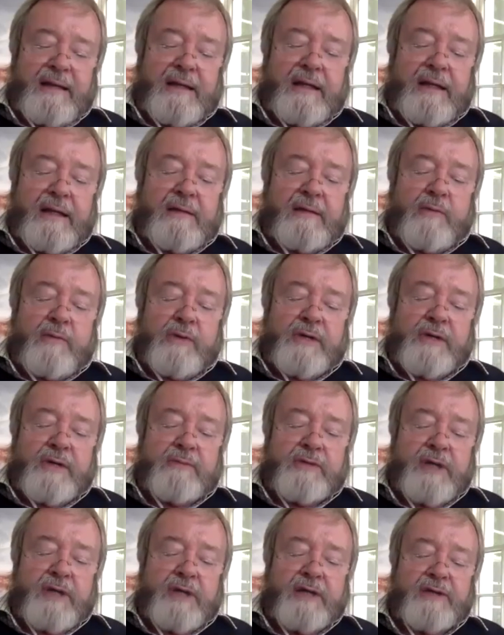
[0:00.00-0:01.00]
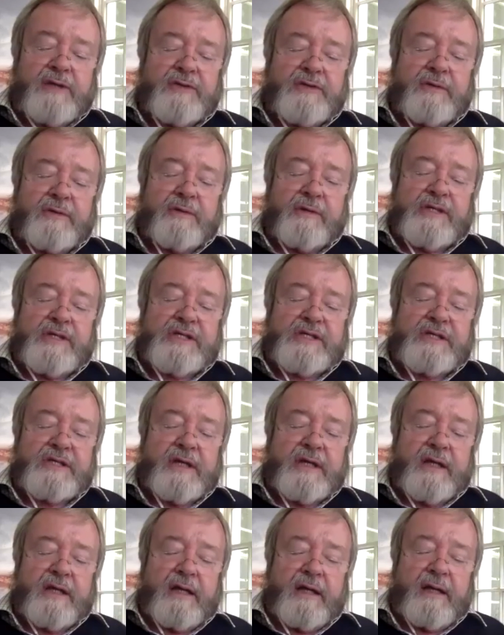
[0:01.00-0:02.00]
what I'm trying to do is
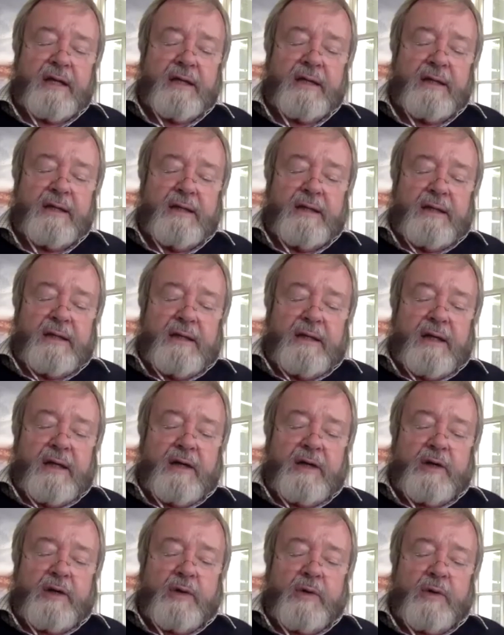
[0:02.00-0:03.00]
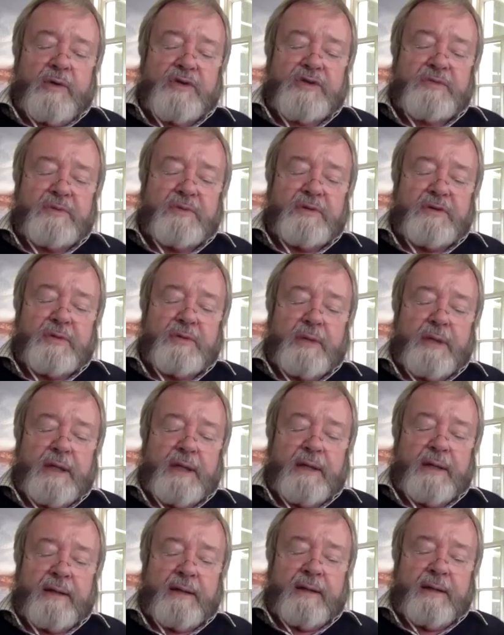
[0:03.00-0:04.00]
steer a course
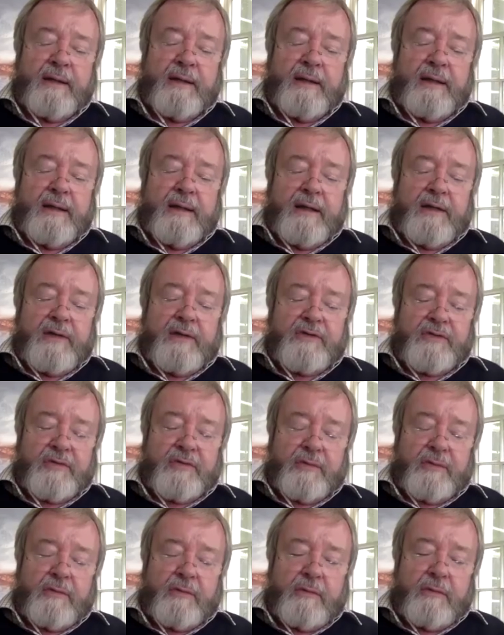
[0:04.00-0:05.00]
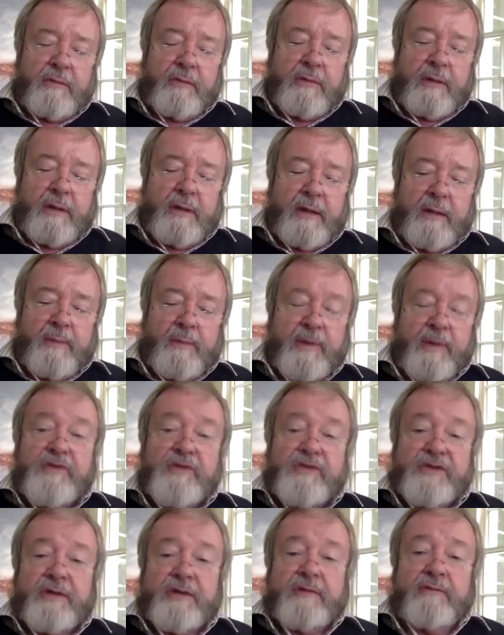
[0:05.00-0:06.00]
between two
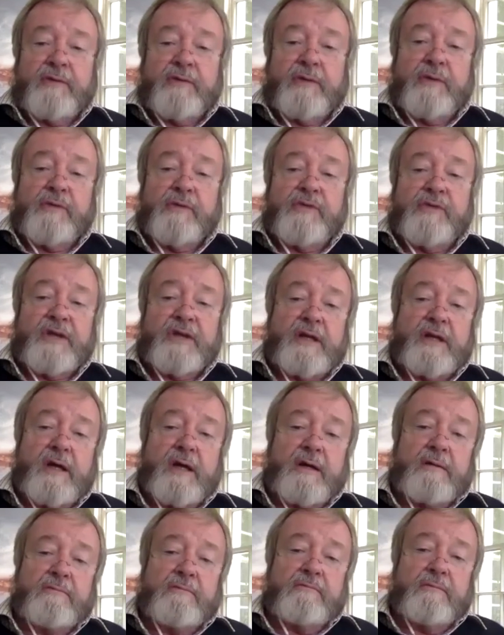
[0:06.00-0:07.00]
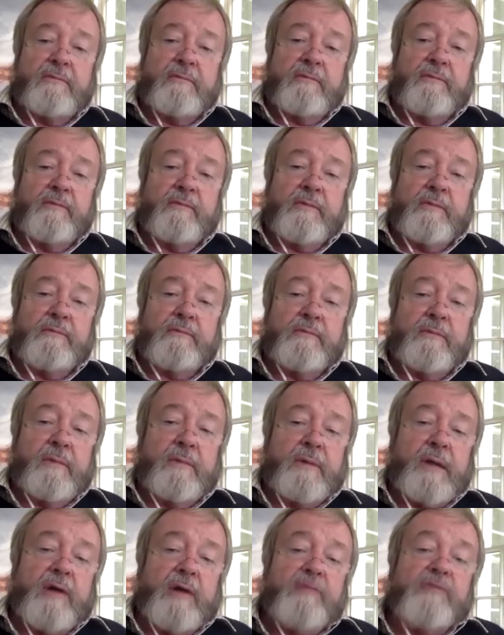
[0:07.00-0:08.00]
opposing views that are
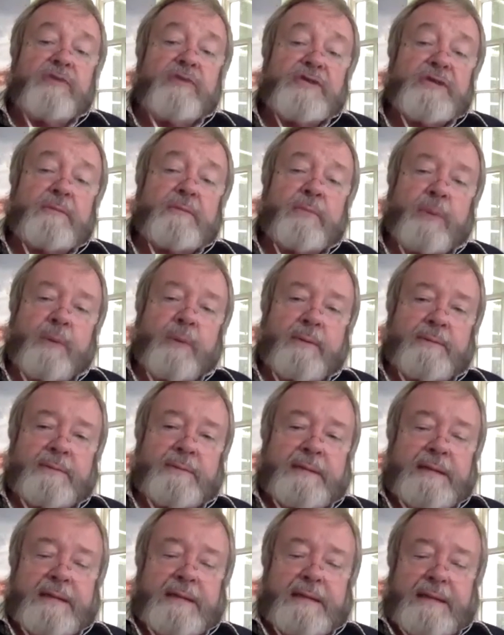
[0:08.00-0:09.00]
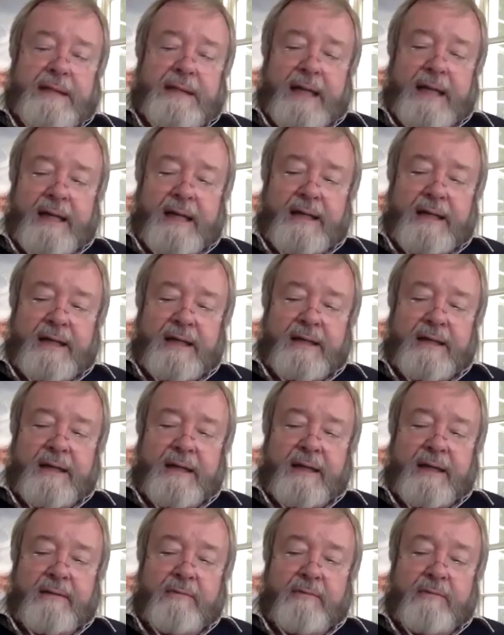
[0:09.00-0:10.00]
oversimple and,
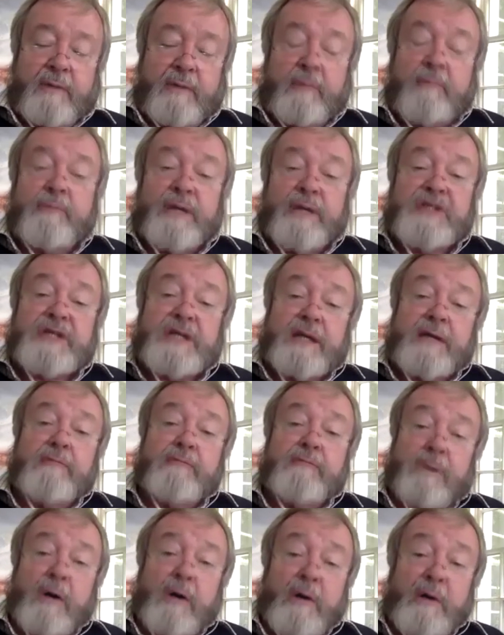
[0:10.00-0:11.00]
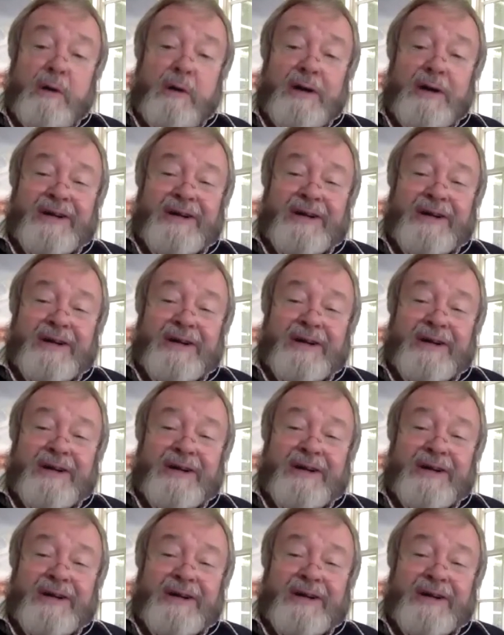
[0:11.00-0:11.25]
uh, well, basically wrong.